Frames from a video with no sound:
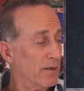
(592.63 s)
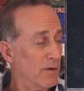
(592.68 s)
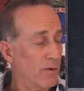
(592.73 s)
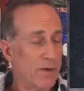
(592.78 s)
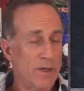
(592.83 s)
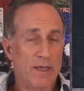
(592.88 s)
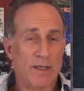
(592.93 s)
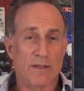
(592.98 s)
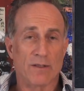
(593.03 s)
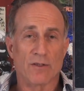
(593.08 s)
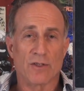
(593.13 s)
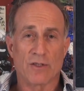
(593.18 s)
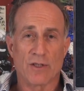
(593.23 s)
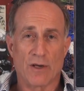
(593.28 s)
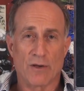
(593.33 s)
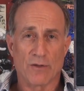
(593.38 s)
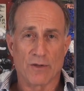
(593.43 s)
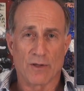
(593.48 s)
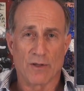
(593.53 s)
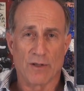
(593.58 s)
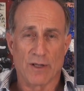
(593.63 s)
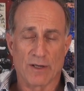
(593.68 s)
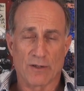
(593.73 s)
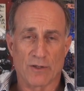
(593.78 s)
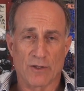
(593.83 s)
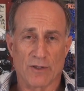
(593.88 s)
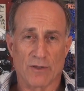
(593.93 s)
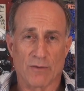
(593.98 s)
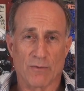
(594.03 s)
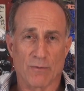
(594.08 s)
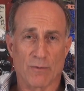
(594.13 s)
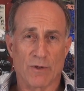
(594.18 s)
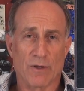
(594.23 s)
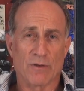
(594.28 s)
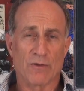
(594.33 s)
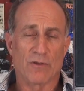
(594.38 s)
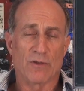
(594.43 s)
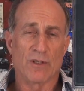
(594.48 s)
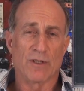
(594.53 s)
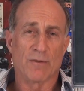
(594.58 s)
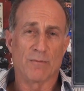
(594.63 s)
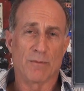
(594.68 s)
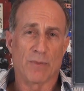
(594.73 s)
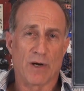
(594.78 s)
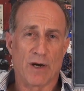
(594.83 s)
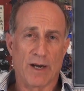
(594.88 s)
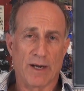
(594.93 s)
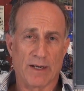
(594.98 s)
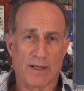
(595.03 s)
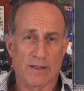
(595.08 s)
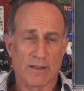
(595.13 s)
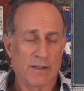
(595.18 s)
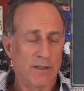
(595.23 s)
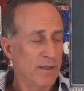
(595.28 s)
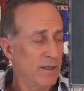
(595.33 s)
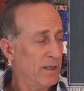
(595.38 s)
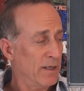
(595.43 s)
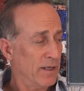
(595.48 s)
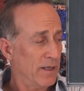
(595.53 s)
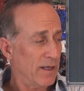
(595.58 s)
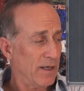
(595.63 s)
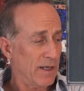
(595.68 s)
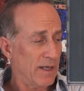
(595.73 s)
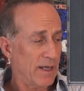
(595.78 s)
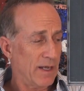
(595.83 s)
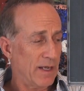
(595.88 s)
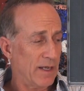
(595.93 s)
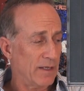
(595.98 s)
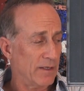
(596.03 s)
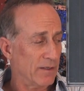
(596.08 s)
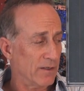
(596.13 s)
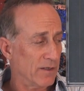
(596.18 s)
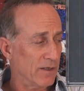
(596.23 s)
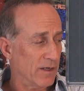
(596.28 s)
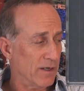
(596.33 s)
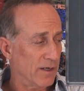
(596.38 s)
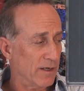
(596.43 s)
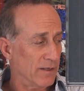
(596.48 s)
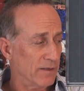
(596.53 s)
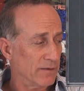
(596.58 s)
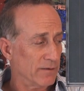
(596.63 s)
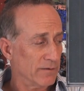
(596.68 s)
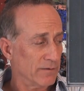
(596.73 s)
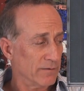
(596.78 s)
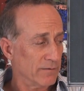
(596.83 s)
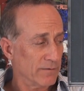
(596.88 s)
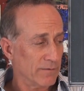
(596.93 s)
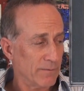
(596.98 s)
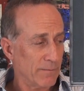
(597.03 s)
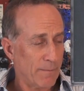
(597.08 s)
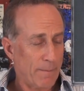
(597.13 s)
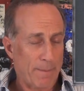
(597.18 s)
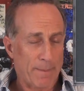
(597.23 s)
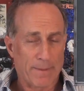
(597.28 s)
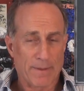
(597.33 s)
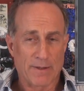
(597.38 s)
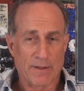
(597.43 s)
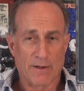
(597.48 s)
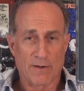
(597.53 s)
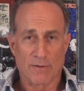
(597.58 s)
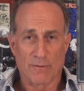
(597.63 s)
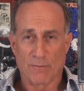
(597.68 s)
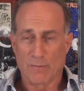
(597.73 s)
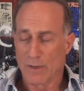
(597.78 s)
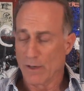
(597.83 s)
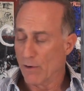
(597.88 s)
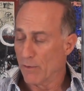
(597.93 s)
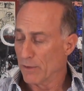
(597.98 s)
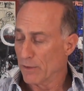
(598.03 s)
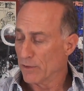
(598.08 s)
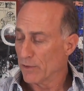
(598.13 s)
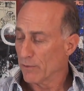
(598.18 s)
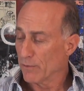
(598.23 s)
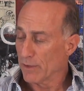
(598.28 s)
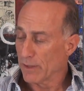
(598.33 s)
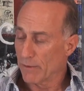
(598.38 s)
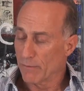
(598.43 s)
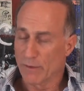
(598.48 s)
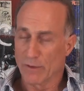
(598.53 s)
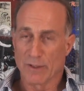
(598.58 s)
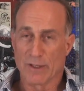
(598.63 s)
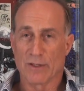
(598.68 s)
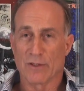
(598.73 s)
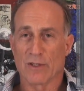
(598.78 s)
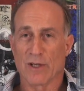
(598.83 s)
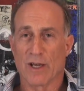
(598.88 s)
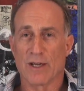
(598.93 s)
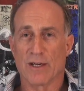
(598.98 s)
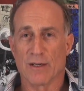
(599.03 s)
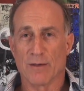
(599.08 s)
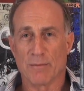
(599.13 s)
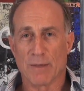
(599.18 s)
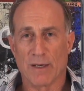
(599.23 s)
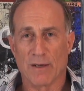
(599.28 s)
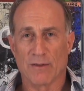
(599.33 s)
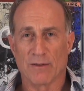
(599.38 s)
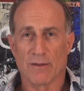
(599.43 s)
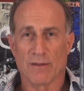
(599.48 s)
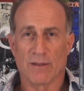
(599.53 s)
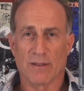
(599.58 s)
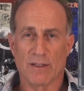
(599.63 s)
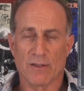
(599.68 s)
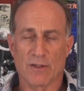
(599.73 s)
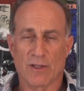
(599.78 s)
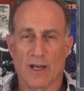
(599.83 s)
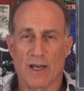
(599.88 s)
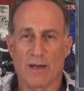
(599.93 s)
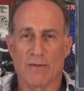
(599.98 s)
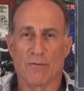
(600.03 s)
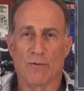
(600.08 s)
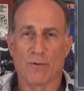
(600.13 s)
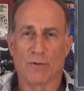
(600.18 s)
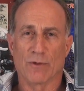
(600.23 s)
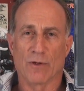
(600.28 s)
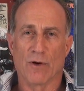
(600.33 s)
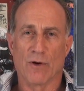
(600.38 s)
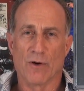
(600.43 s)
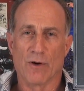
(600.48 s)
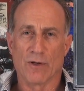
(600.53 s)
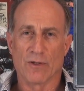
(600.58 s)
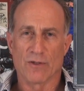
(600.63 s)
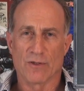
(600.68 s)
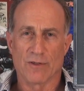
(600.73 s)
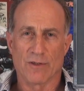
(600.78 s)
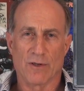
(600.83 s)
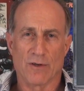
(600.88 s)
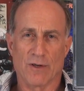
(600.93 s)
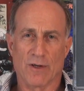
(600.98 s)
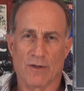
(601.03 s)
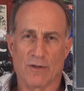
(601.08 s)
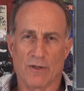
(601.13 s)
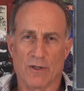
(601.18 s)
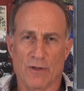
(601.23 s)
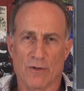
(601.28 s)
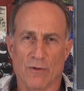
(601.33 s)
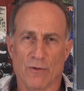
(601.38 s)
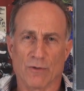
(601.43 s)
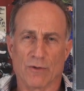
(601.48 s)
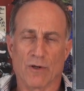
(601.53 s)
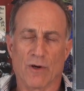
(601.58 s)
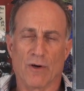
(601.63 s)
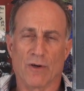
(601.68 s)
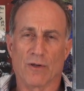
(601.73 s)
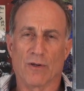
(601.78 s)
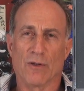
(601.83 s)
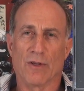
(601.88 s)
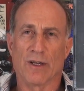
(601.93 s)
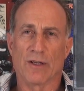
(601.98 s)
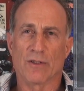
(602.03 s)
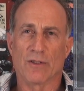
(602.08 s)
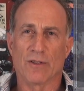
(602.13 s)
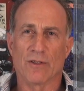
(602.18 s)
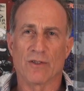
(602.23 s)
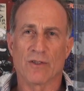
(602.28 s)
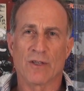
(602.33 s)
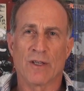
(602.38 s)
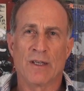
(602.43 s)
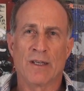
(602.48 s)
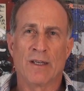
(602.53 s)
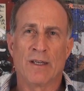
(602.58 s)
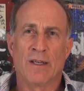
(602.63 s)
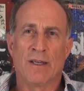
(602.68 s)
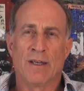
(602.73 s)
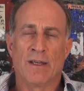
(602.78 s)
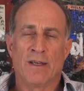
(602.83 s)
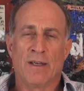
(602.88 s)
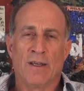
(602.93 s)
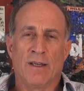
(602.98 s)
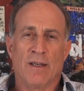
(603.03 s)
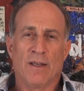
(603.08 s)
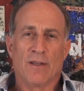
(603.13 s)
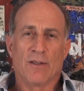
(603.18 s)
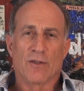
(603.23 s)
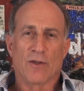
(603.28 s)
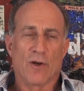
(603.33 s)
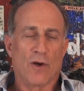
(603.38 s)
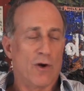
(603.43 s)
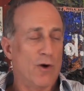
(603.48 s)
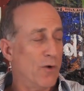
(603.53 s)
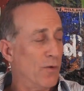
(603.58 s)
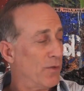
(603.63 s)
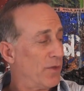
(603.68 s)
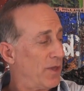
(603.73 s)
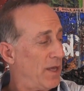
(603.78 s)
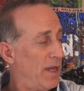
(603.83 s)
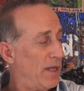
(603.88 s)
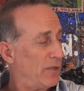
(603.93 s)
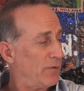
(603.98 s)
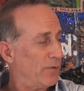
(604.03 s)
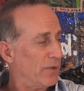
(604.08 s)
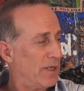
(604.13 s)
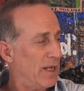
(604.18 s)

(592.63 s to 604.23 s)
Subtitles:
go ahead and sell the collection, we're interested in buying it. And you know, we always get really excited about these kind of old cards, you know, 100-year-old card collections. So thanks for